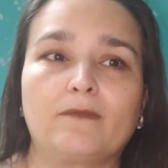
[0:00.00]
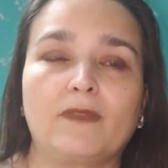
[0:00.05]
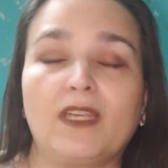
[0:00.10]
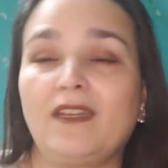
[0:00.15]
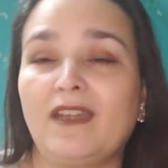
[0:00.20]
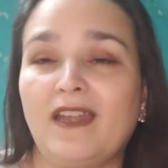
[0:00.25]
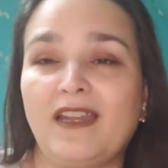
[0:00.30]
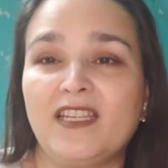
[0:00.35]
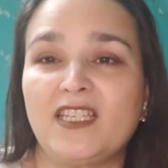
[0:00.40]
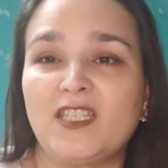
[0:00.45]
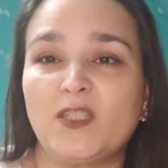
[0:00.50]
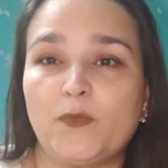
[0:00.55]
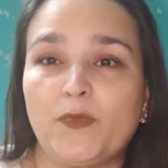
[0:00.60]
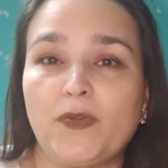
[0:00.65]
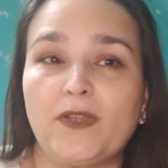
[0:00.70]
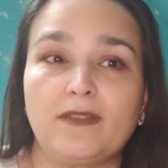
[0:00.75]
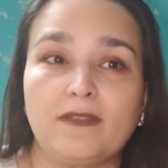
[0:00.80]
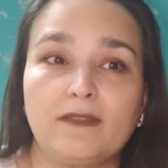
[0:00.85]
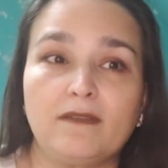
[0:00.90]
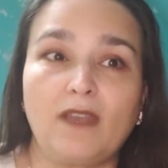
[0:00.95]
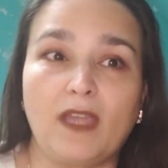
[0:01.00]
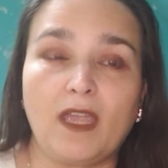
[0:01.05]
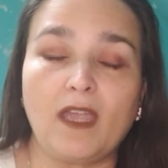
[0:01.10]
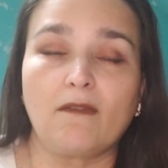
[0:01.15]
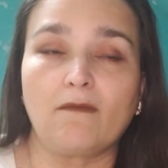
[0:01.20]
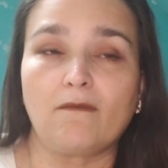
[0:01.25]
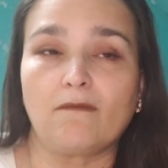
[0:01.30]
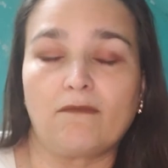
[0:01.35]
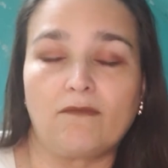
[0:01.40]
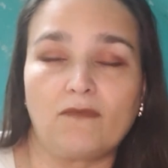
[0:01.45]
in AliExpress,
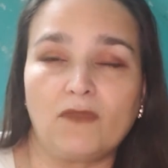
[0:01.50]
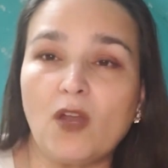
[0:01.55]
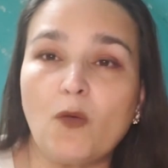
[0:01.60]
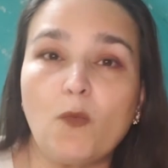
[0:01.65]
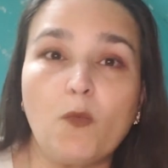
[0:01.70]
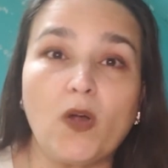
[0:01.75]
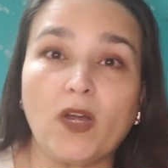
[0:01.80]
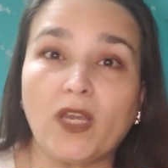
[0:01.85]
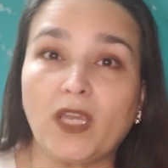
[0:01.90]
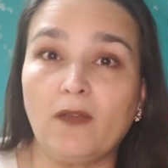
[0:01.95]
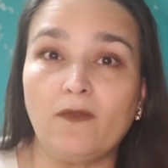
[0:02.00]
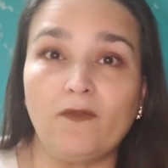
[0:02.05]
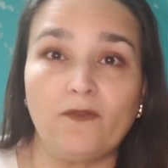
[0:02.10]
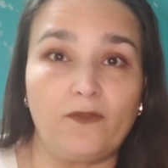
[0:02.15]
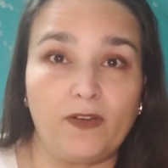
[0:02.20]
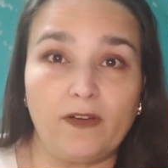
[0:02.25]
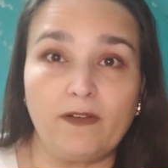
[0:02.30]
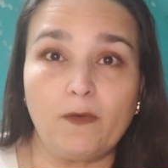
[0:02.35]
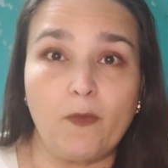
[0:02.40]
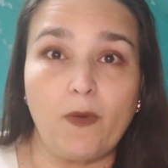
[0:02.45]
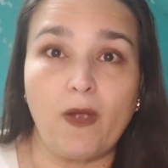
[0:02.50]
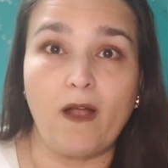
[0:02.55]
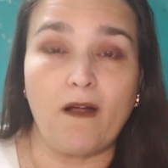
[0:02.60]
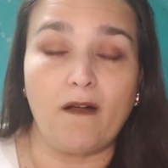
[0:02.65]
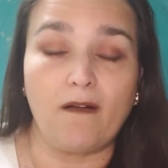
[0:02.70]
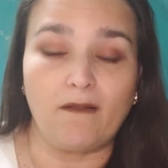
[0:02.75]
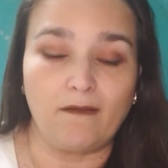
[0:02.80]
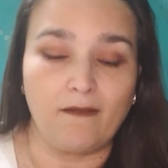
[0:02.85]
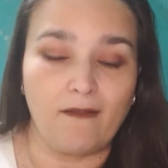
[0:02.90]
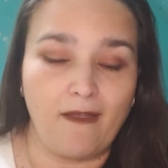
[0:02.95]
they're working very
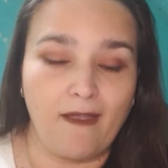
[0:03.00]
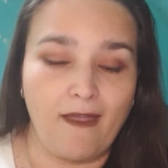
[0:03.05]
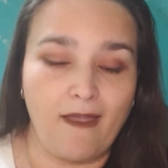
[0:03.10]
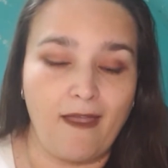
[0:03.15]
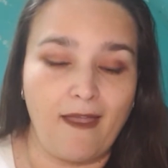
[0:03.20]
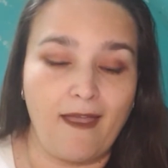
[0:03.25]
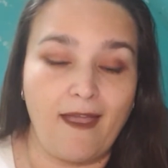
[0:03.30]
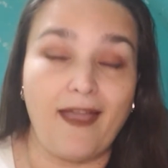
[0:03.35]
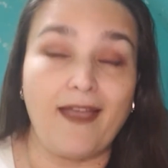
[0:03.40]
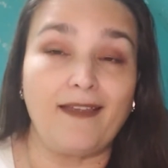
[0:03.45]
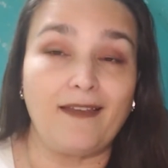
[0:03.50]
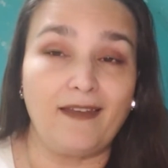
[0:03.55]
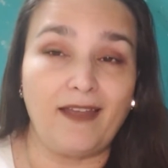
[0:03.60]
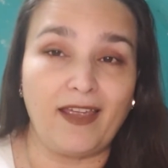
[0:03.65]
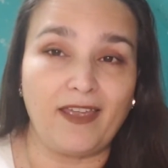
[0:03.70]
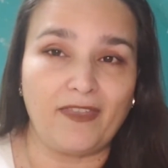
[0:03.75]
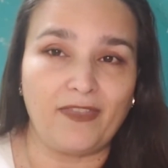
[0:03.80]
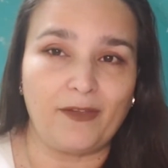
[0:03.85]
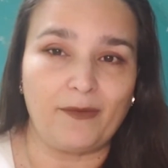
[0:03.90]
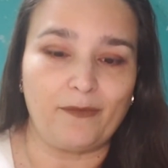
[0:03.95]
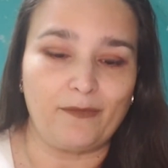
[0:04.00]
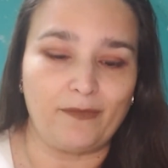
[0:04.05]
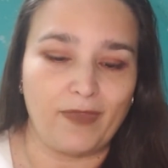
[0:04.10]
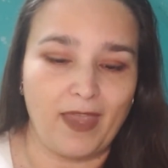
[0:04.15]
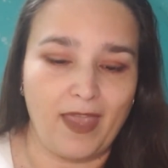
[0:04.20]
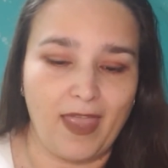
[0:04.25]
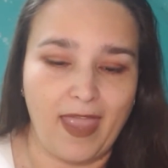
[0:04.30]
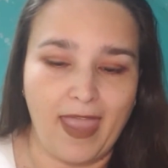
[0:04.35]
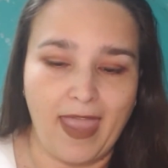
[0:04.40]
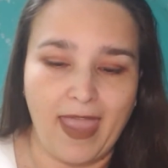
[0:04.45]
well. I like them.
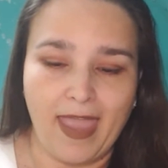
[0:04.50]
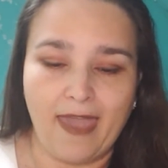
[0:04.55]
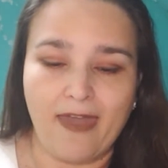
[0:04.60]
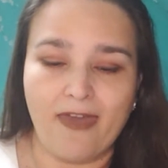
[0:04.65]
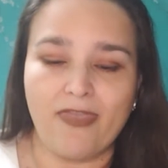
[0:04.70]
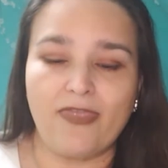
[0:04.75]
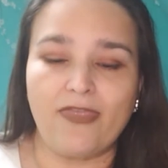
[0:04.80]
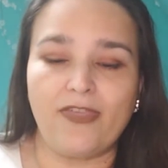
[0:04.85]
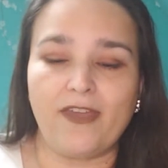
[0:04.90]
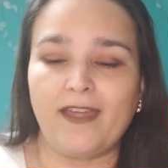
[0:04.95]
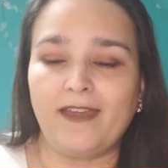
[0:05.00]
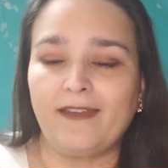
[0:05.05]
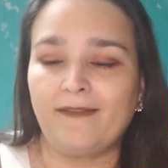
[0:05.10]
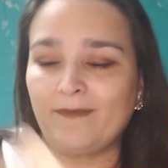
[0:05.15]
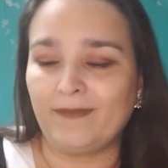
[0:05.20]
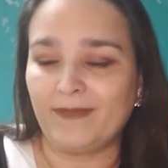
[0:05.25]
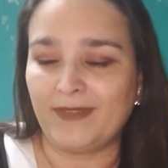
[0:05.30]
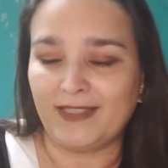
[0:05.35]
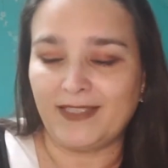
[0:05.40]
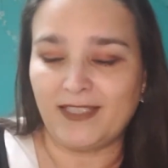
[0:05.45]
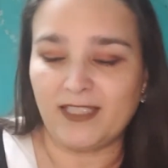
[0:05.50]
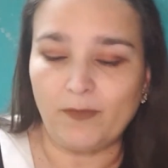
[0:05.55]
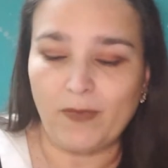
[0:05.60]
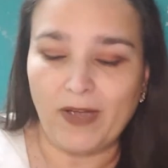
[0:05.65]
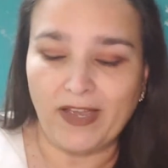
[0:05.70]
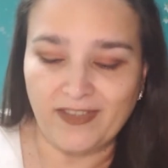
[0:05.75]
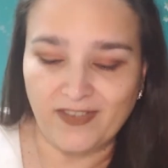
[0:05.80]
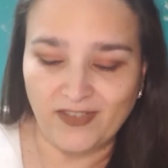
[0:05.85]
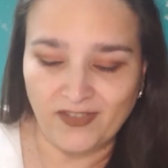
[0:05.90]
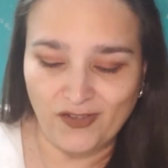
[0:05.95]
Then this is
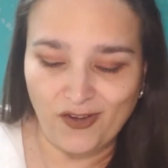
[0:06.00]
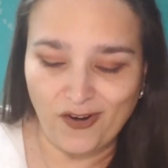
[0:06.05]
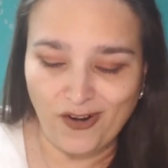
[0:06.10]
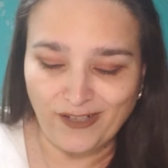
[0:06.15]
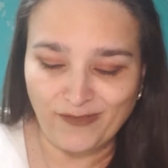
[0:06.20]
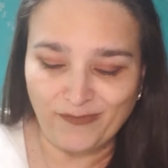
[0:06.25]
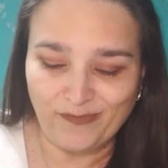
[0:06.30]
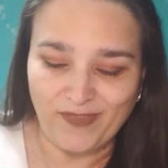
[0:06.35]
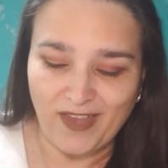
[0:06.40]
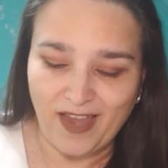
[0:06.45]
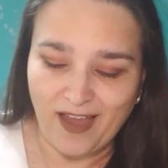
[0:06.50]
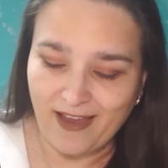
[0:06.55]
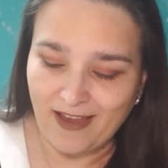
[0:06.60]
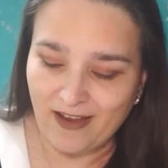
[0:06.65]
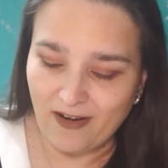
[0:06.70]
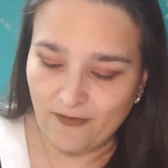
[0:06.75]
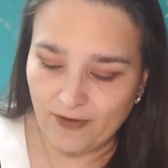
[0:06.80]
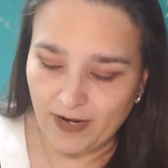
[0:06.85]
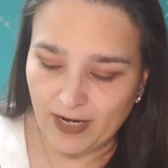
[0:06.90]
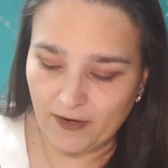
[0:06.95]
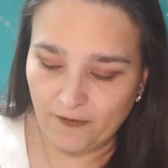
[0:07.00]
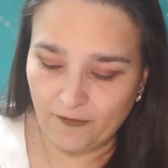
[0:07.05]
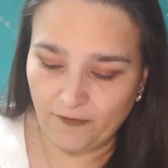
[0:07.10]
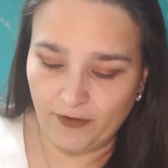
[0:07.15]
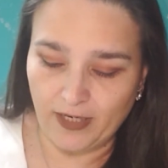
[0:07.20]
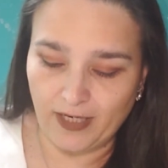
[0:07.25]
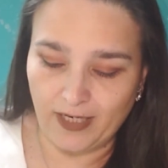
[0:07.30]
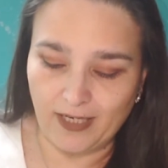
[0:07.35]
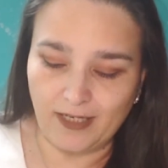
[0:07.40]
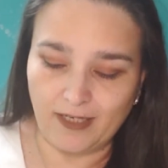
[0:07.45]
my start. I already
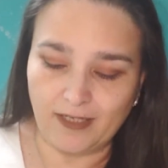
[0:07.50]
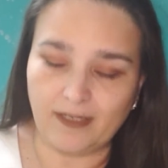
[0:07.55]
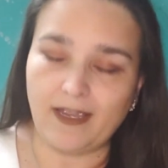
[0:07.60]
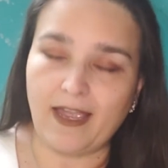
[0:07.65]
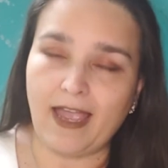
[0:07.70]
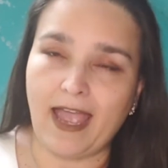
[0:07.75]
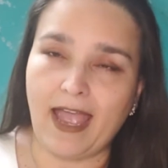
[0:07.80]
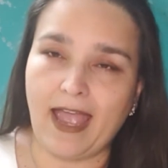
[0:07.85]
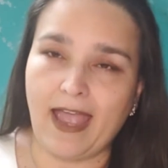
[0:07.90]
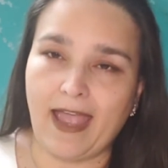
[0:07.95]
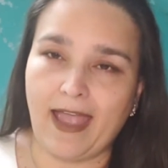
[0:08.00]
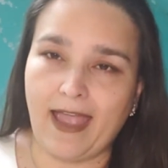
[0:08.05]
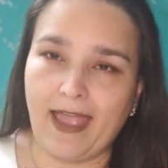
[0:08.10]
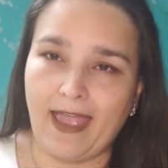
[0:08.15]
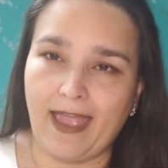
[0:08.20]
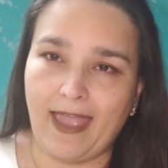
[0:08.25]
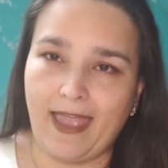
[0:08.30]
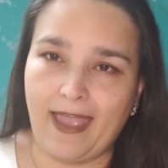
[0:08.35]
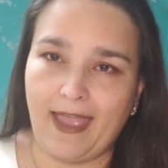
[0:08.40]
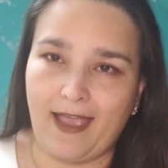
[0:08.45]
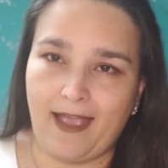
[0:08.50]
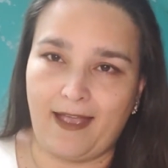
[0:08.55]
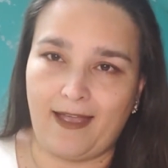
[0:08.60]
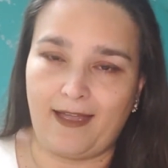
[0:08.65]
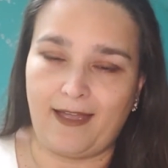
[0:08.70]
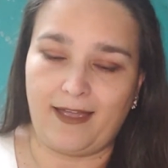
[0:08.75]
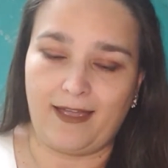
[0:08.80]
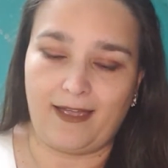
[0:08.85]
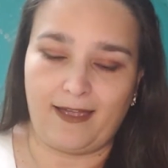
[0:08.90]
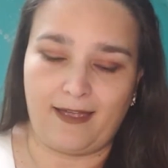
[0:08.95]
finished
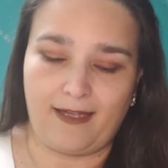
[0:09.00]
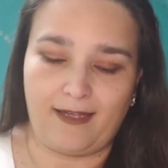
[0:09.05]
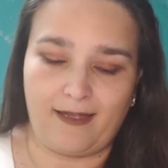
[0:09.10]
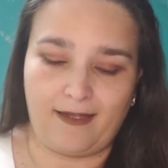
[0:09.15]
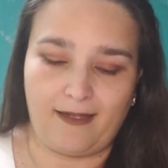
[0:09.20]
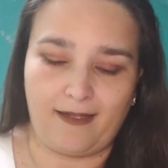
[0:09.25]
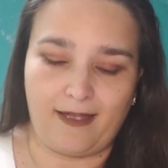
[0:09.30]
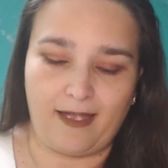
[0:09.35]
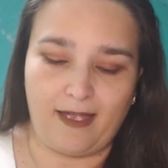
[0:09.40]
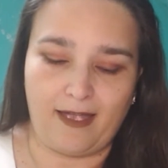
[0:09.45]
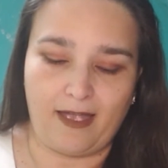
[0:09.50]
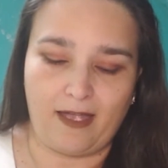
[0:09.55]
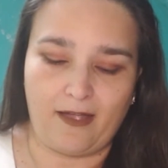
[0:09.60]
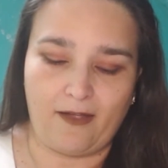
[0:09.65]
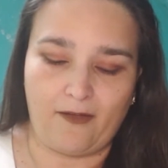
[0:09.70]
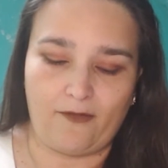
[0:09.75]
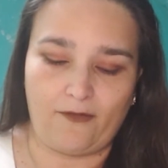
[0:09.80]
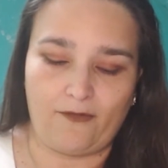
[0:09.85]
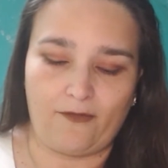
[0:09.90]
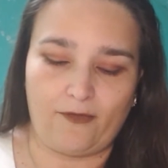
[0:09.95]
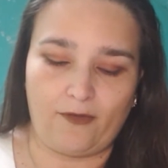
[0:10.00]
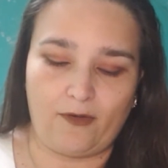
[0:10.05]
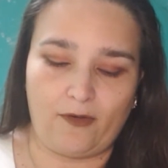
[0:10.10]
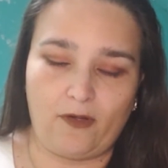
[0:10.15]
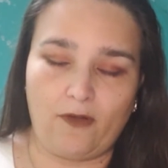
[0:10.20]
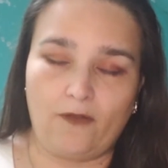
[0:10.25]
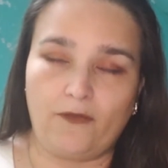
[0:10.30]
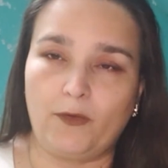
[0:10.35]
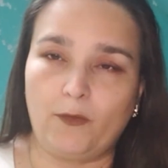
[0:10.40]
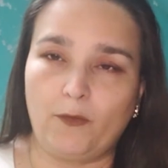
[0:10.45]
half
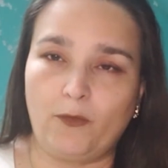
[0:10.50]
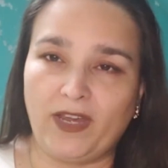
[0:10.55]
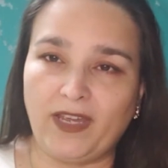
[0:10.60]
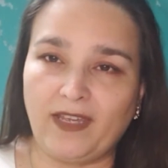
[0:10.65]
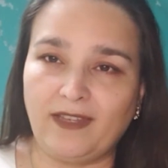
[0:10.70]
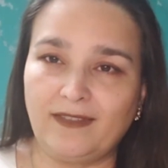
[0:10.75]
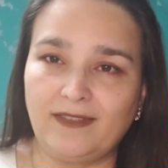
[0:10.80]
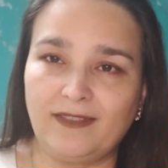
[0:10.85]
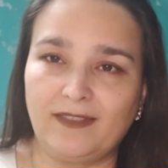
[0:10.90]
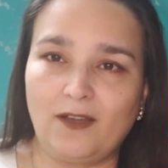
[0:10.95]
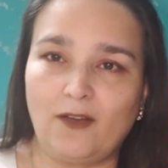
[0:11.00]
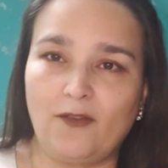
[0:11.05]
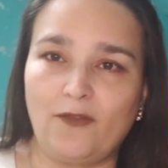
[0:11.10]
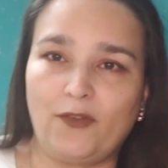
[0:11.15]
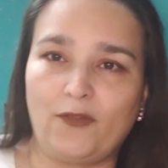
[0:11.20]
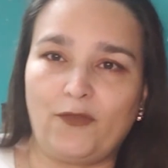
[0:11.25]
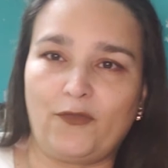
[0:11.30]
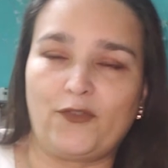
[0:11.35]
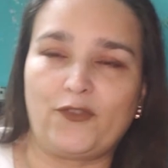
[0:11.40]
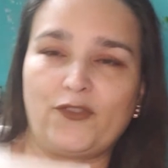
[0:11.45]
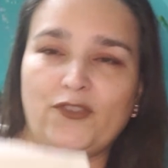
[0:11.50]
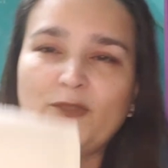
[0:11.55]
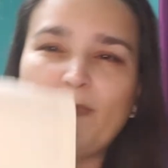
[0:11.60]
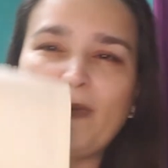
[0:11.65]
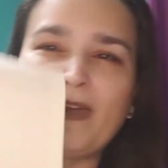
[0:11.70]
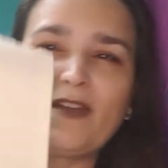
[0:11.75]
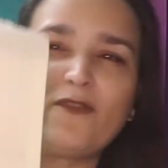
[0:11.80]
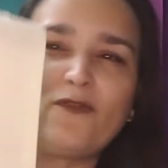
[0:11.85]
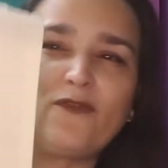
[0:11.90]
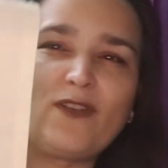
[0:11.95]
of the wings of the first
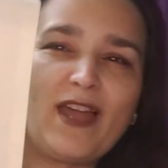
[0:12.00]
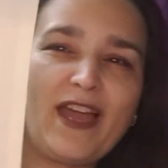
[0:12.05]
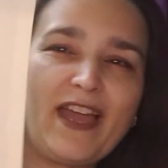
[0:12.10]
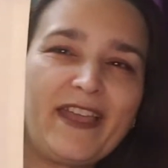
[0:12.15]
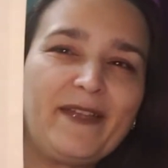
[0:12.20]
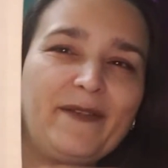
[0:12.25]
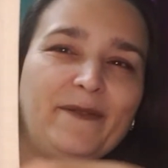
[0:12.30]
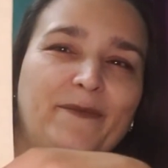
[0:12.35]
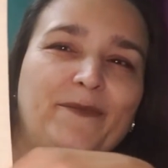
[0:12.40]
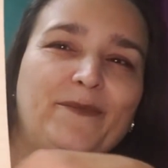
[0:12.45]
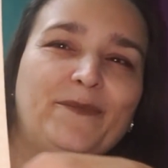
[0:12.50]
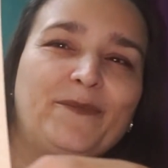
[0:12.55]
butterfly.